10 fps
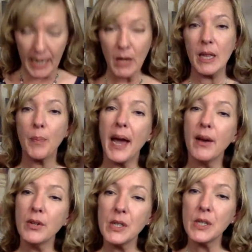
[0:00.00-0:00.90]
Anyway, the
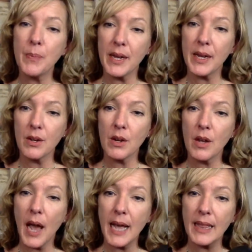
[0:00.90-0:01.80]
powder's
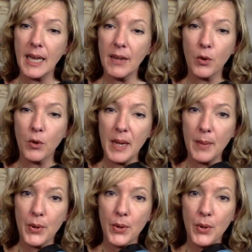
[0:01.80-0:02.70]
better, I think, for
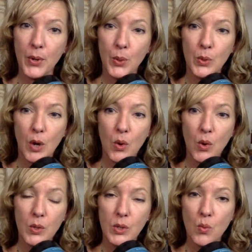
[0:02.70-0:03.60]
people who
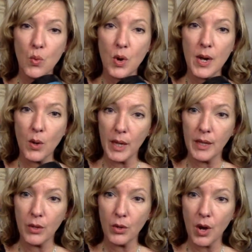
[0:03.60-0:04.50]
don't want
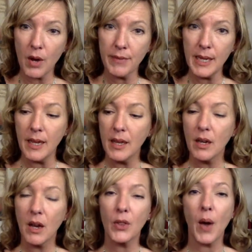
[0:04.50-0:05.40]
oil in their coffee.
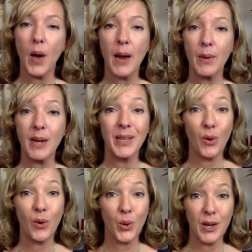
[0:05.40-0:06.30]
Although I
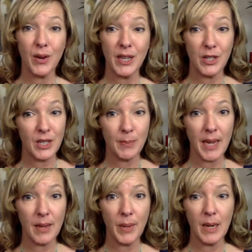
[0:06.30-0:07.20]
recommend the oil and just
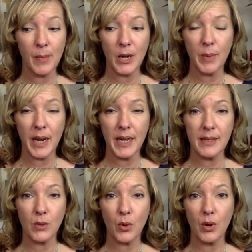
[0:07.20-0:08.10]
make peanut butter
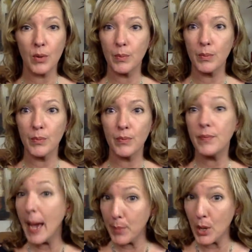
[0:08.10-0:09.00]
bites or
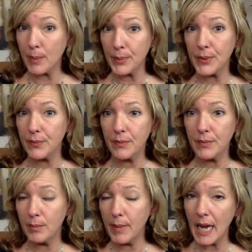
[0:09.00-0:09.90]
fat bombs,
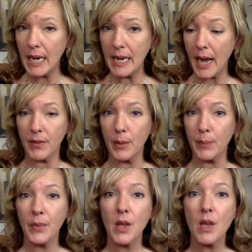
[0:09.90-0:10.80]
make candy out of
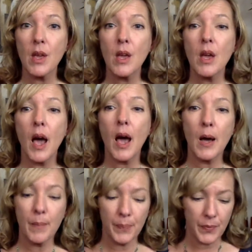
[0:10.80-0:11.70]
them.
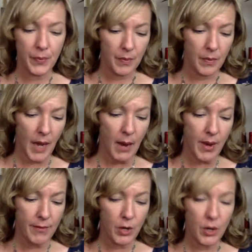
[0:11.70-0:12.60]
Um,
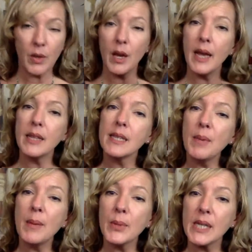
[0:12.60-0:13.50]
however,
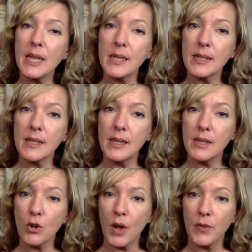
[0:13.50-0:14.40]
some people say this is
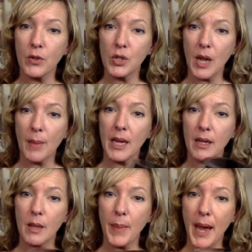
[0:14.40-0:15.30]
easier on their
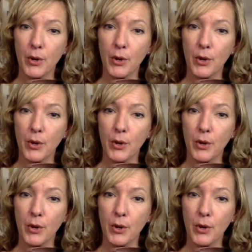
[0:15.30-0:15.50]
stomach, the